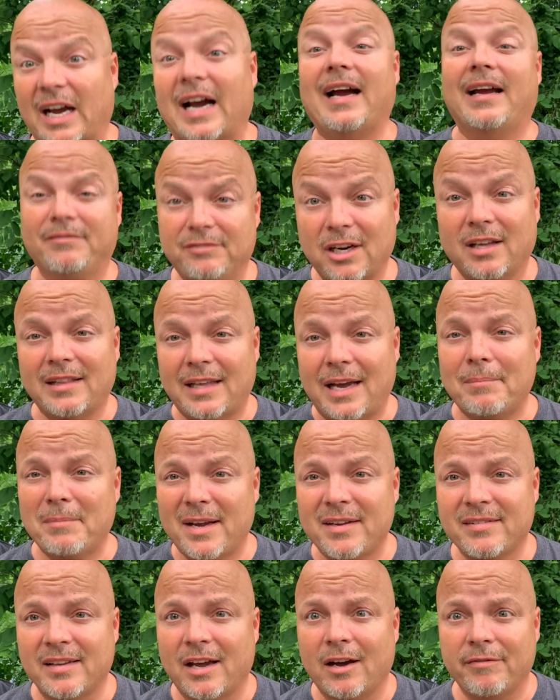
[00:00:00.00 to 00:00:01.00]
I've done that
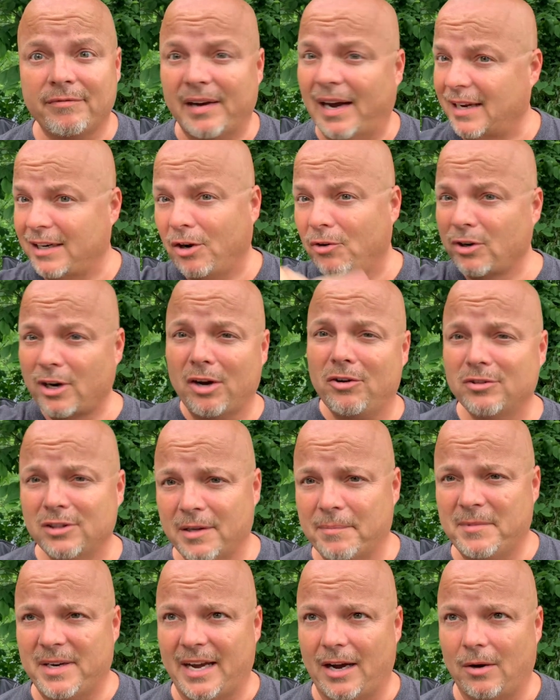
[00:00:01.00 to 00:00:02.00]
myself. I don't own
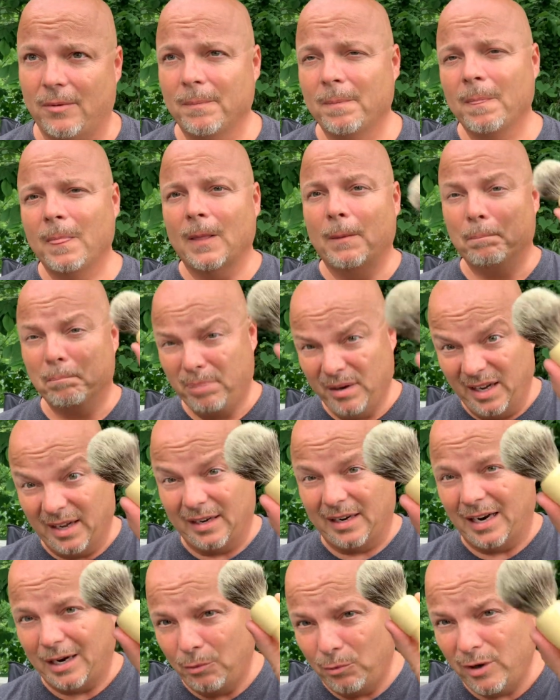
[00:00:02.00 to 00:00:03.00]
them now, but
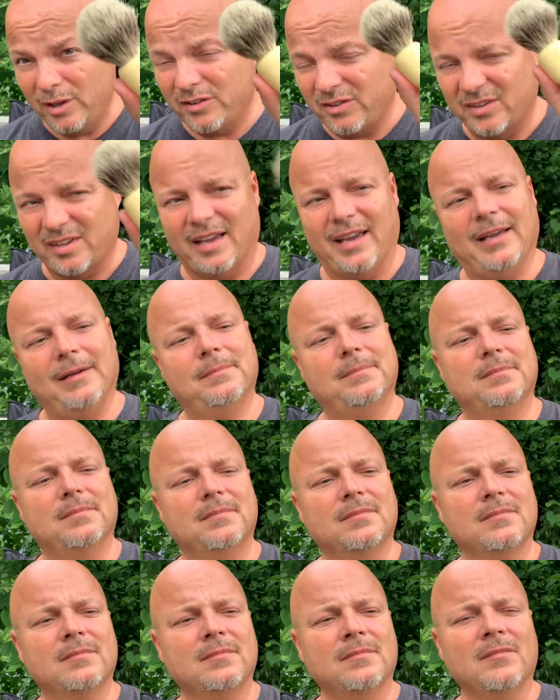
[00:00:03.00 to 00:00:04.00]
I would say
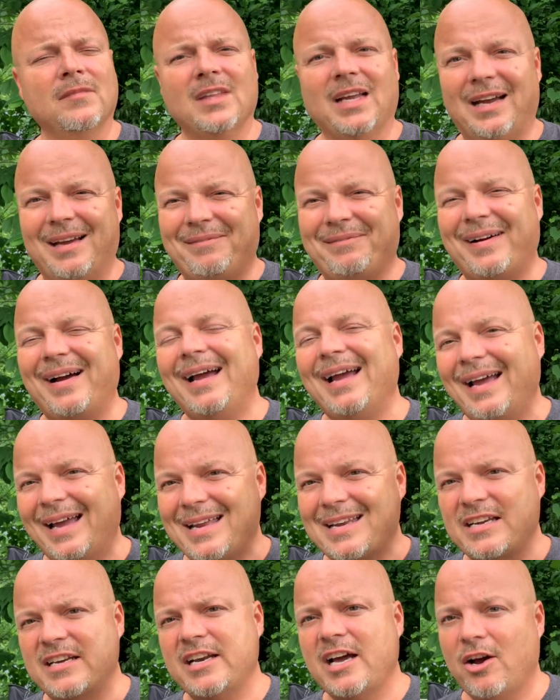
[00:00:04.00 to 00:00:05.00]
if I
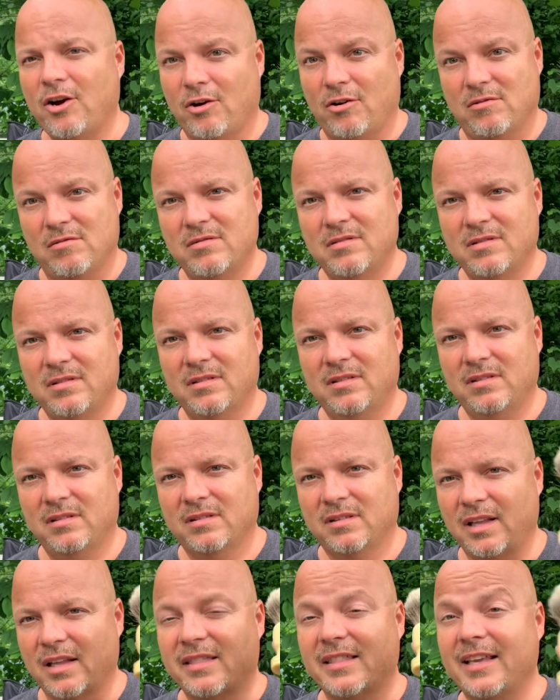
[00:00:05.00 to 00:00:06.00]
had known
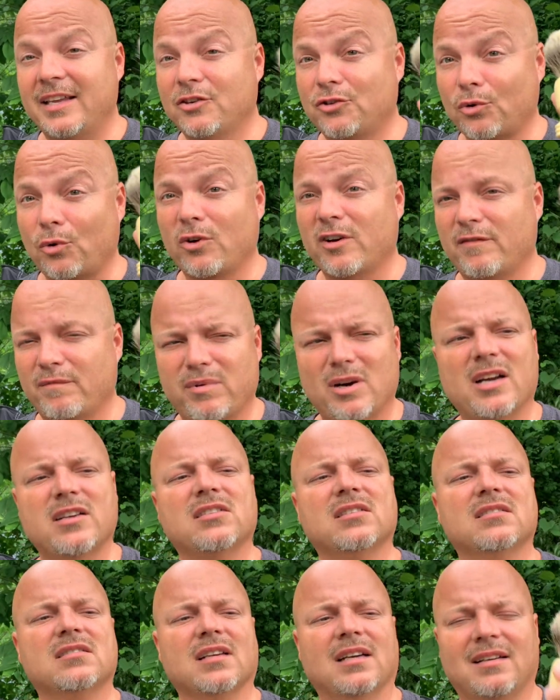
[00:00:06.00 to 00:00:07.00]
that these sort of
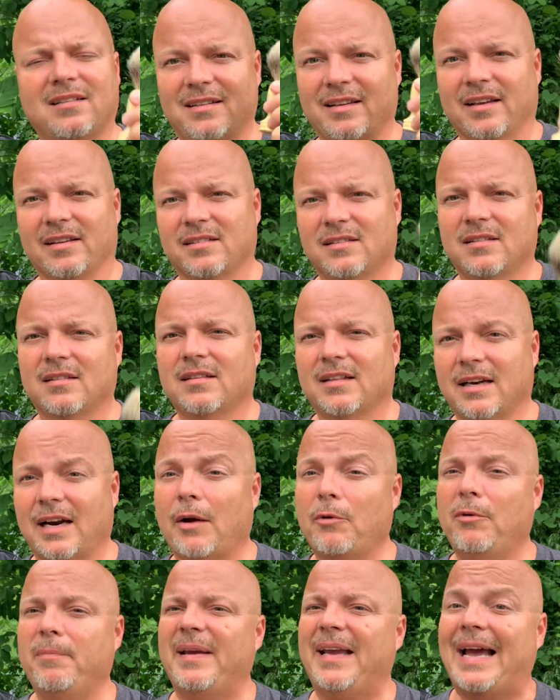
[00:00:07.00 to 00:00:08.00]
brushes exist, that I
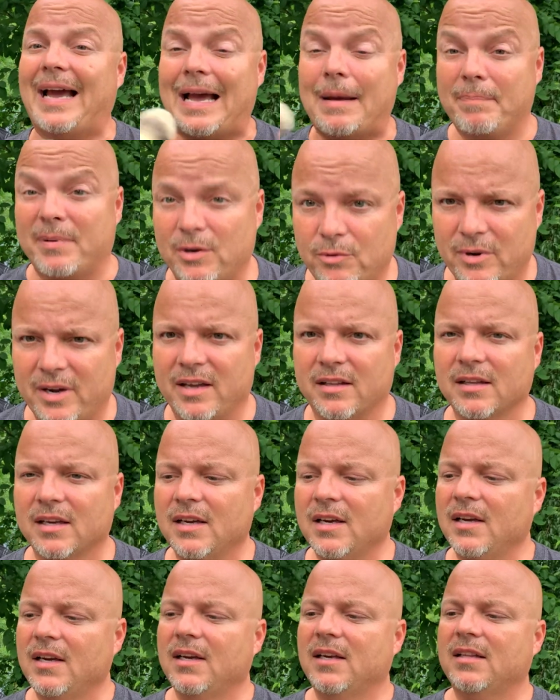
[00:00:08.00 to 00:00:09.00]
would be happy with,
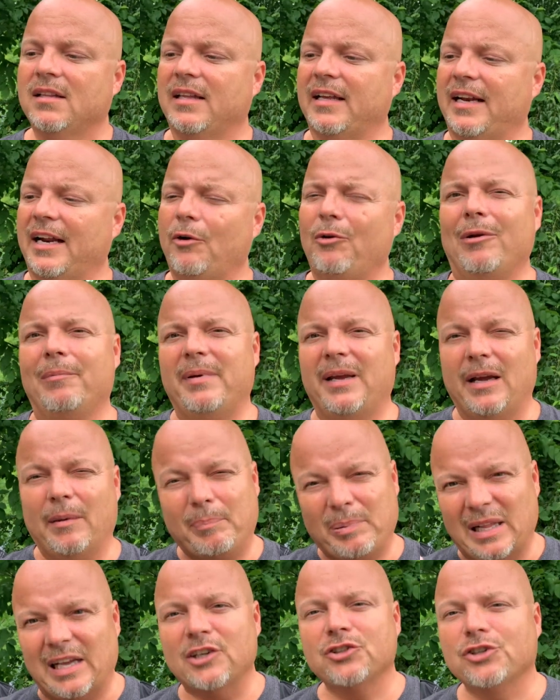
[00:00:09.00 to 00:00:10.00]
that it would be a
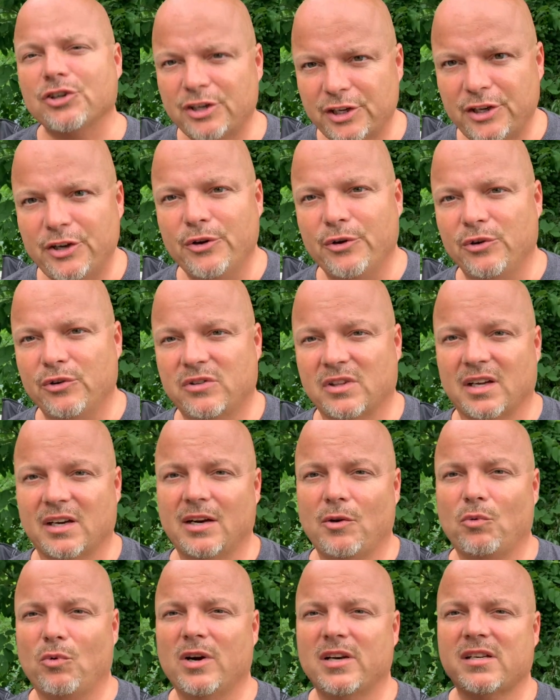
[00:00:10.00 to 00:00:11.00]
pleasure to use, that
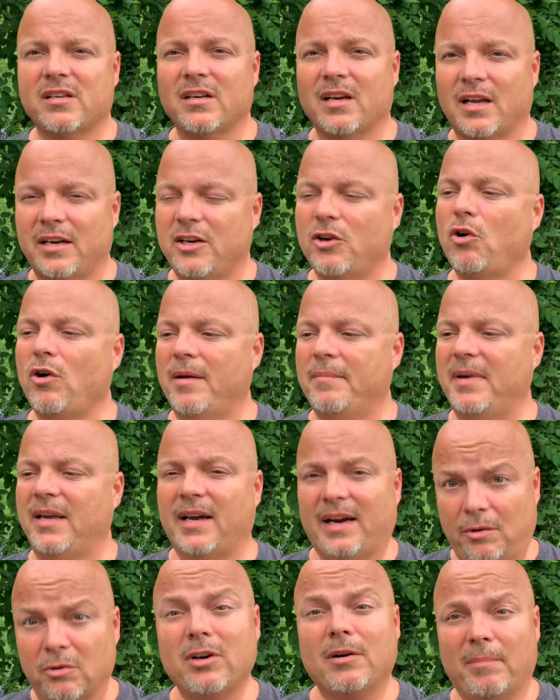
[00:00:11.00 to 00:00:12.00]
it wouldn't annoy me,
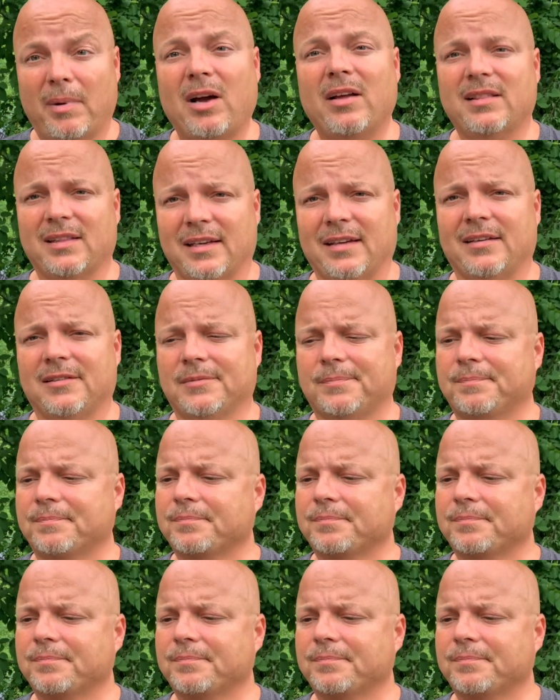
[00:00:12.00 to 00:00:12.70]
I would have bought these.